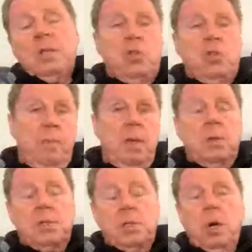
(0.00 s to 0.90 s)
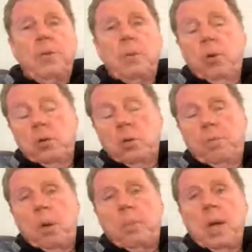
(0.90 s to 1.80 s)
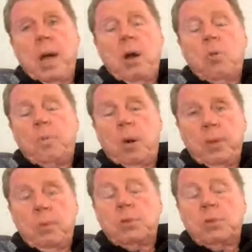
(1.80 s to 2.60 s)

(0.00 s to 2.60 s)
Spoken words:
Jimmy, myself, and a boy called Bobby Howell. Bobby